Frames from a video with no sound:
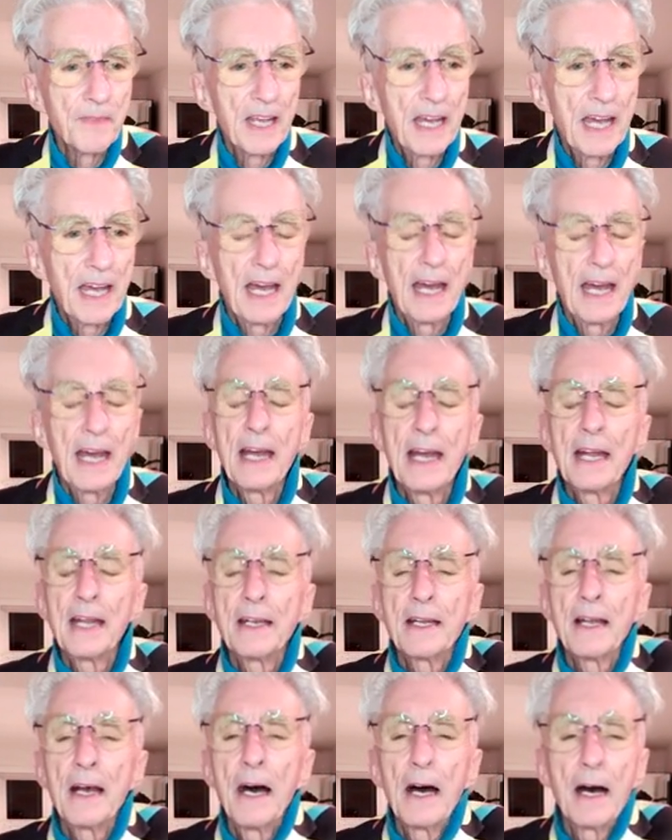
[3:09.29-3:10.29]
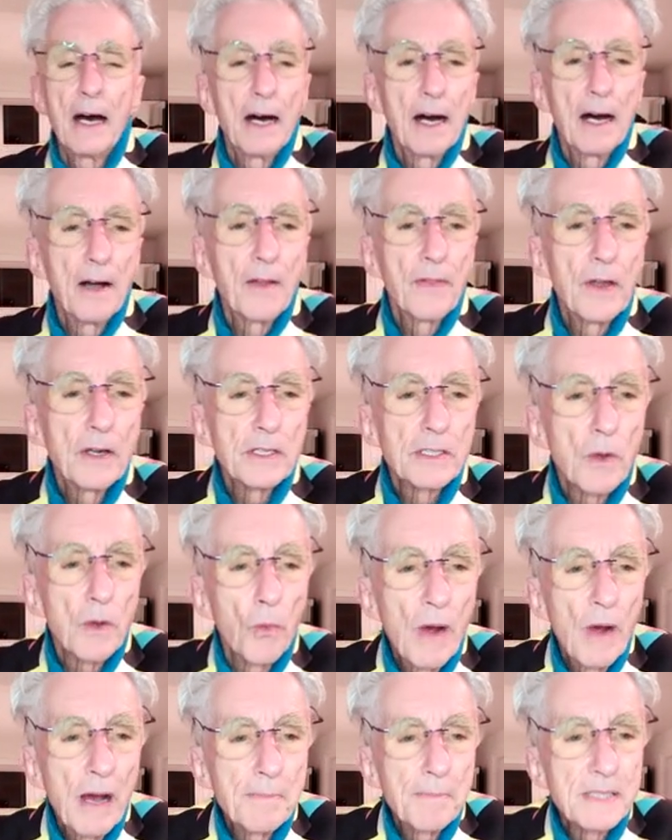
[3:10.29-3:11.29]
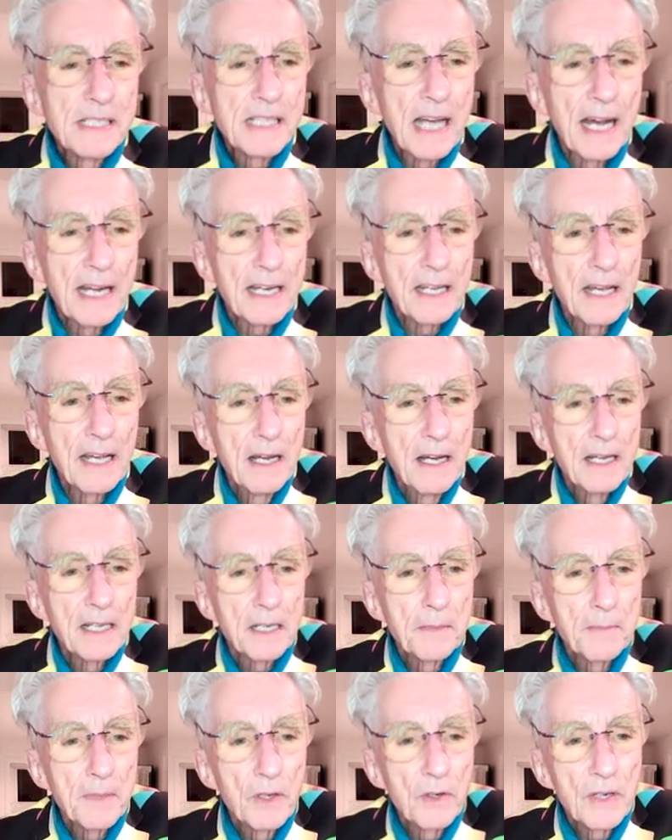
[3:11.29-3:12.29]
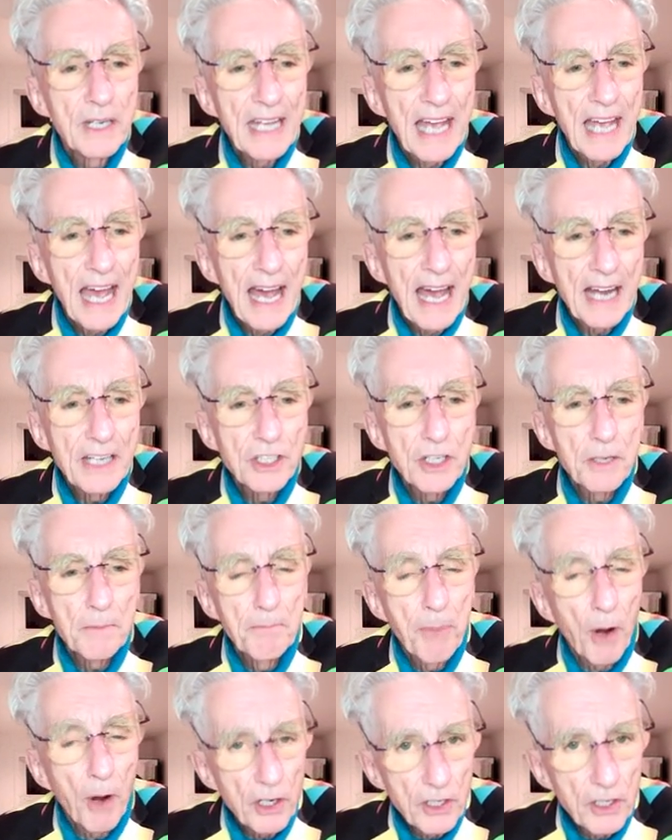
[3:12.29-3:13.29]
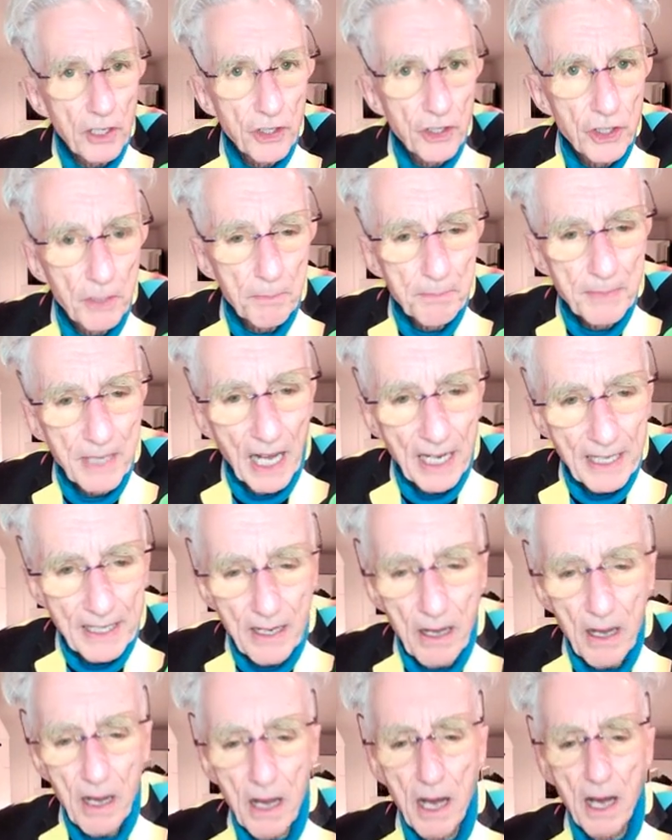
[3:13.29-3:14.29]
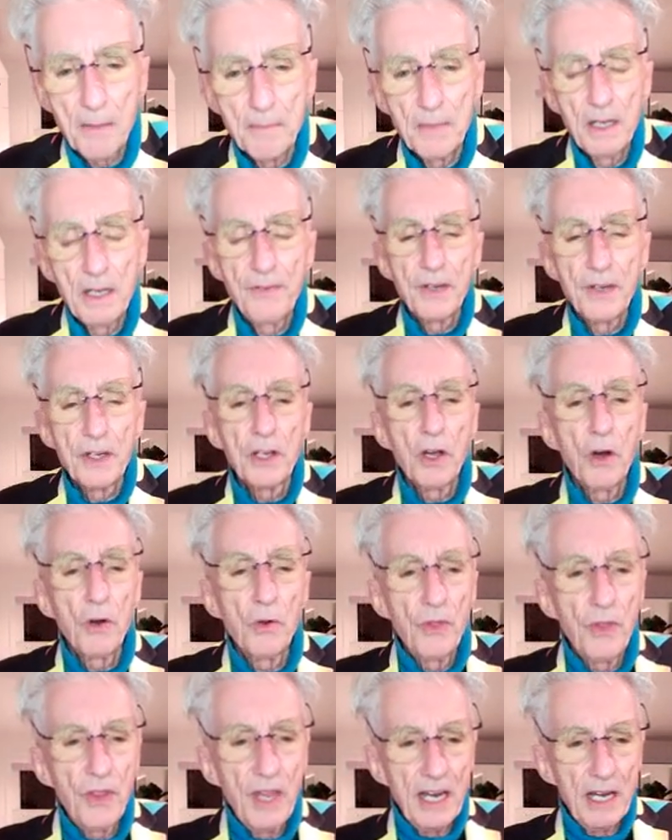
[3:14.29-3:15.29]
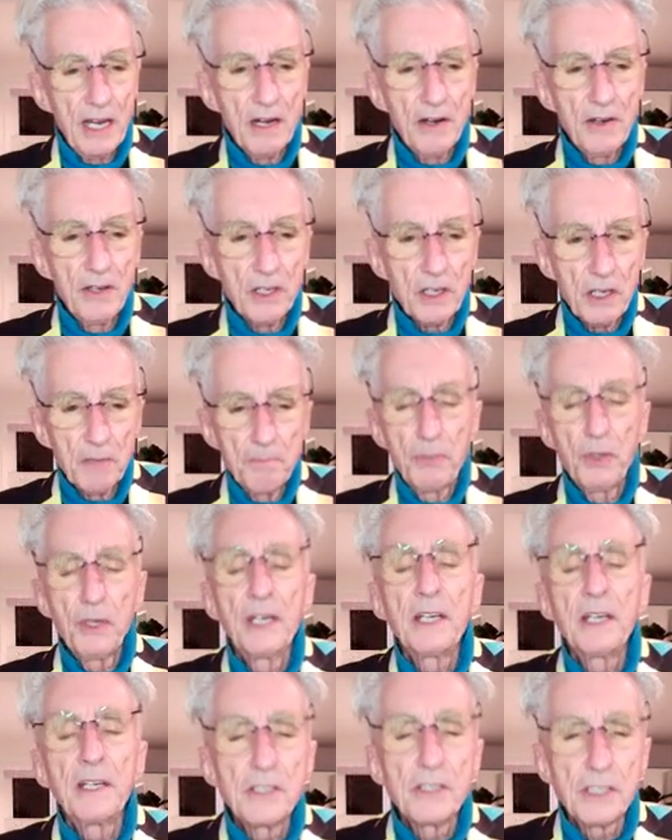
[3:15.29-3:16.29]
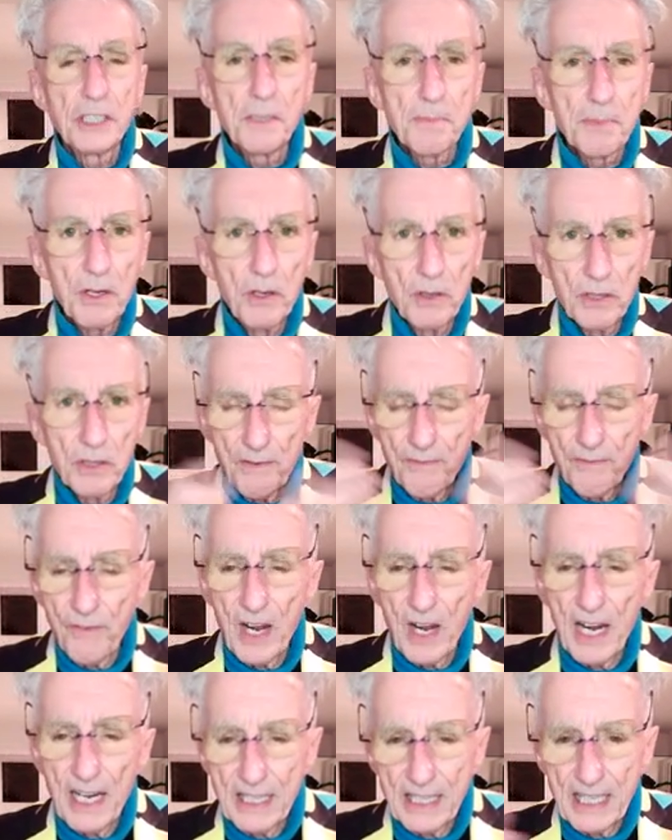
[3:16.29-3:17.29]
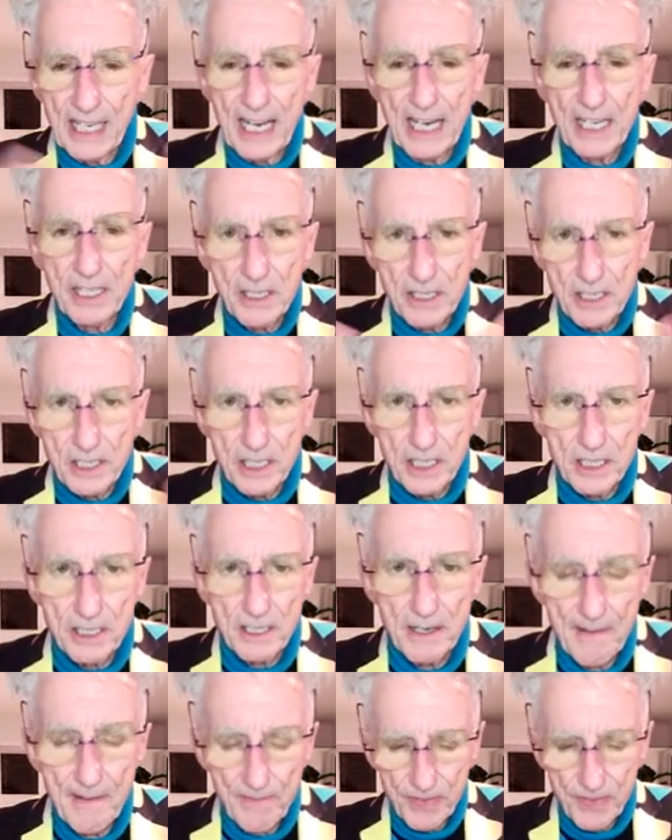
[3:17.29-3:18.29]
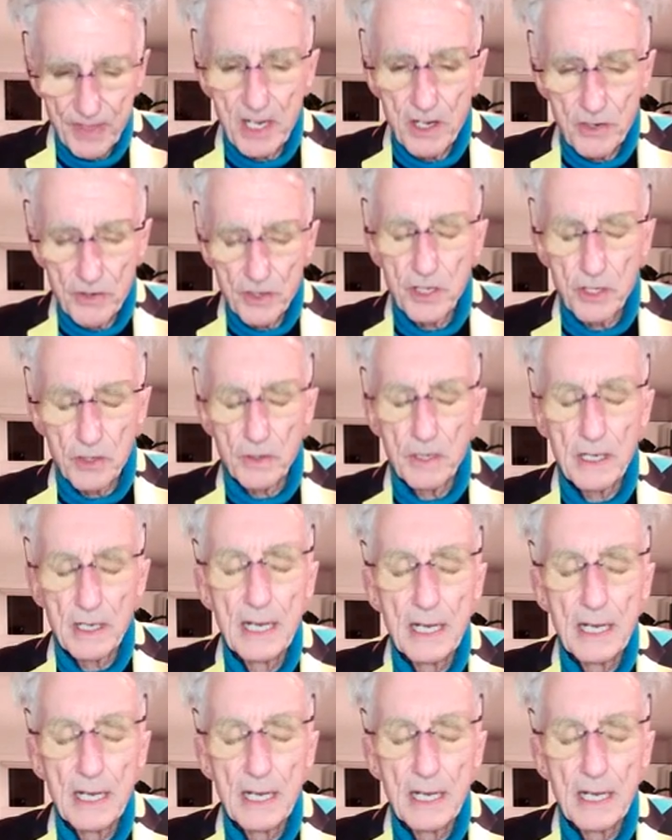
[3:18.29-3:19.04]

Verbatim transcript: And uh, there's a website, communityactionpartnership.com. If you go there, you can put in your zip code and find the agencies near you.